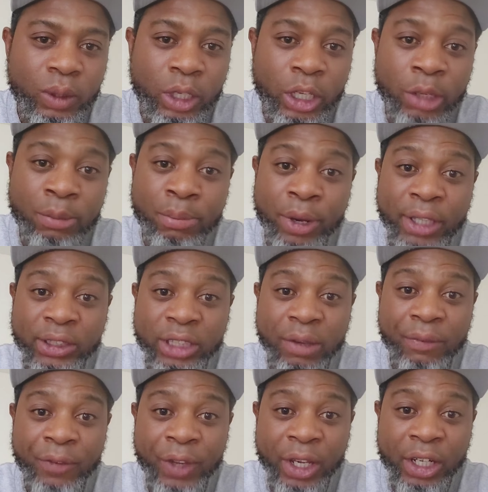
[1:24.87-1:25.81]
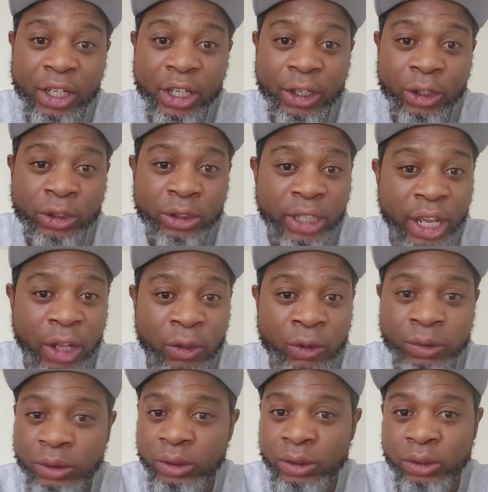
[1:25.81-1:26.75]
He brings up videos.
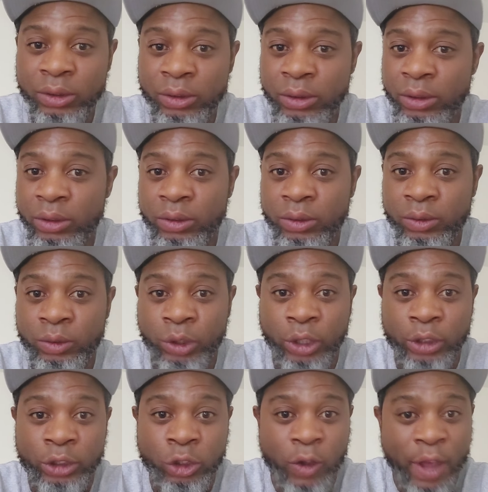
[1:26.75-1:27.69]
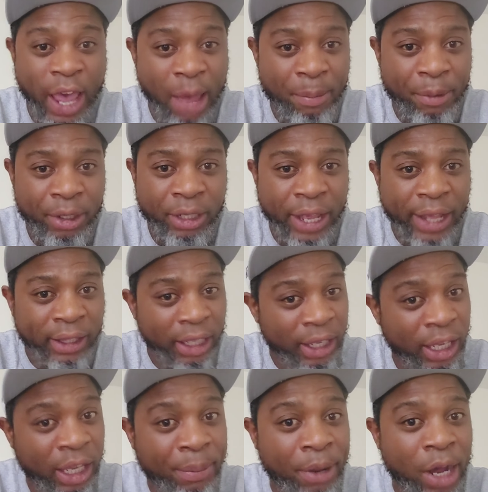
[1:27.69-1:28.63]
Now, just so happened that
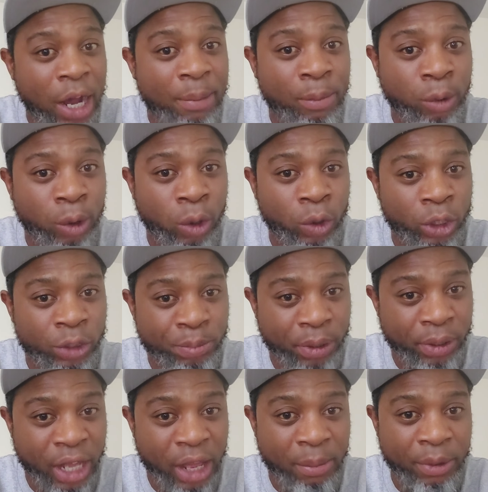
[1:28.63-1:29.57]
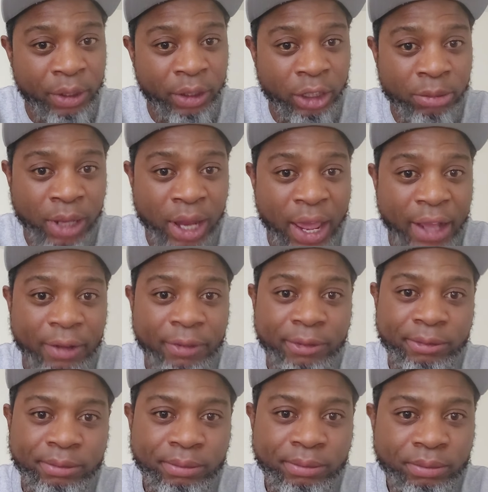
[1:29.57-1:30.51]
the hip-hop world is predominantly black.
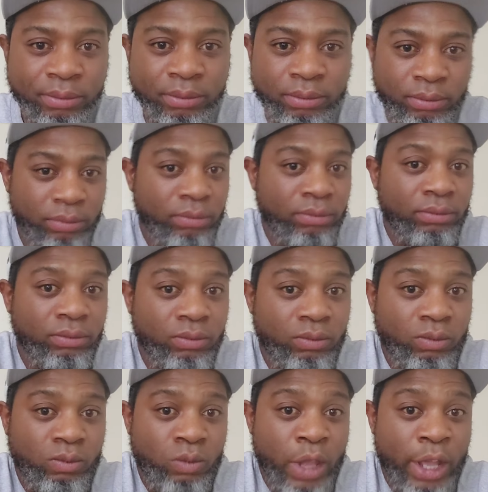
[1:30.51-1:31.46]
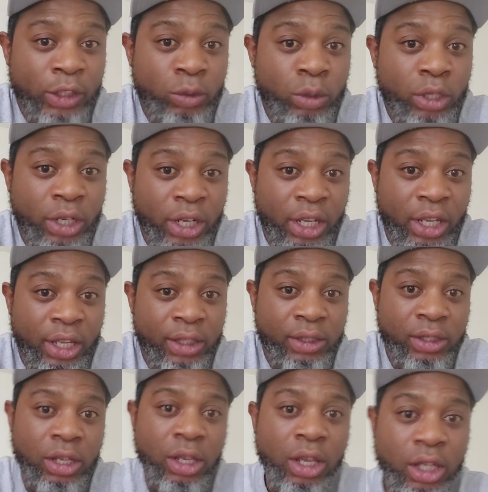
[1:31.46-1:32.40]
That's what it
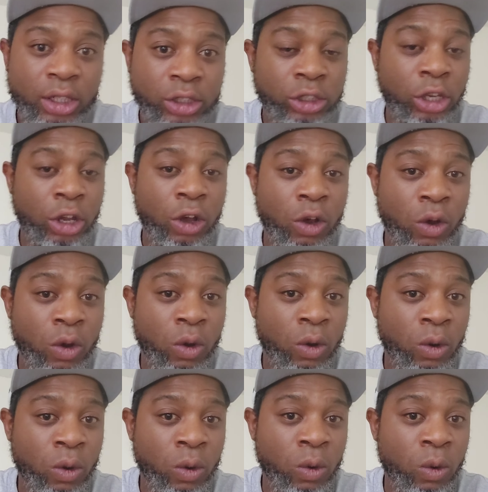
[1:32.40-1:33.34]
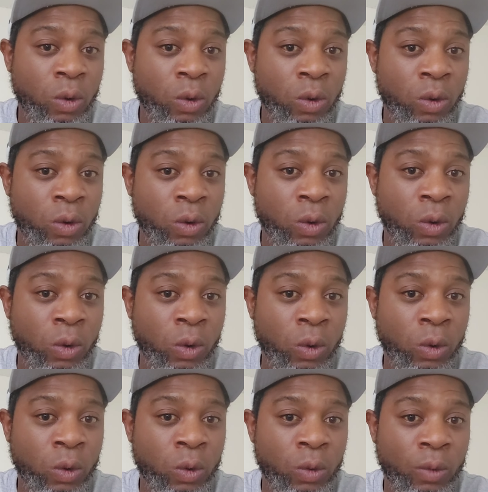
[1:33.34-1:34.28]
is.
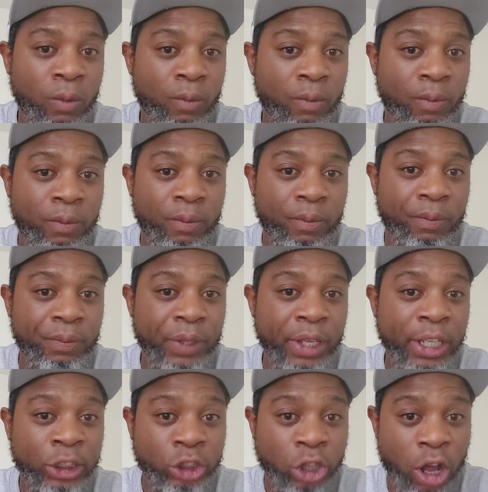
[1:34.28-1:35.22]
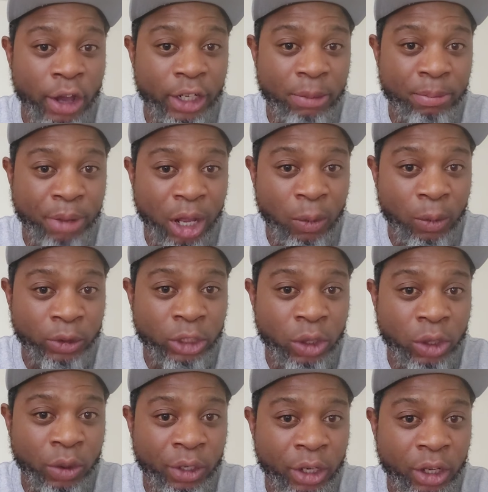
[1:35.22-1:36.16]
So he's talking about what's
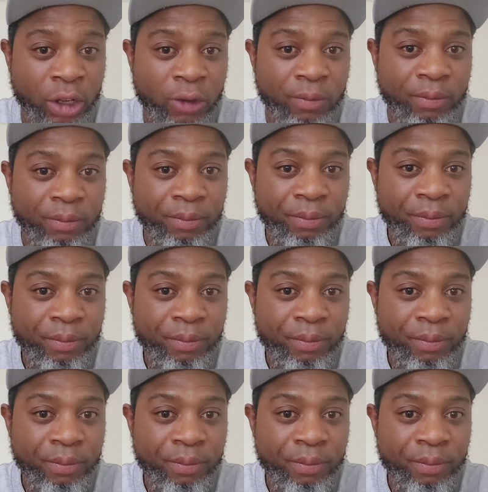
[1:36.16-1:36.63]
going on.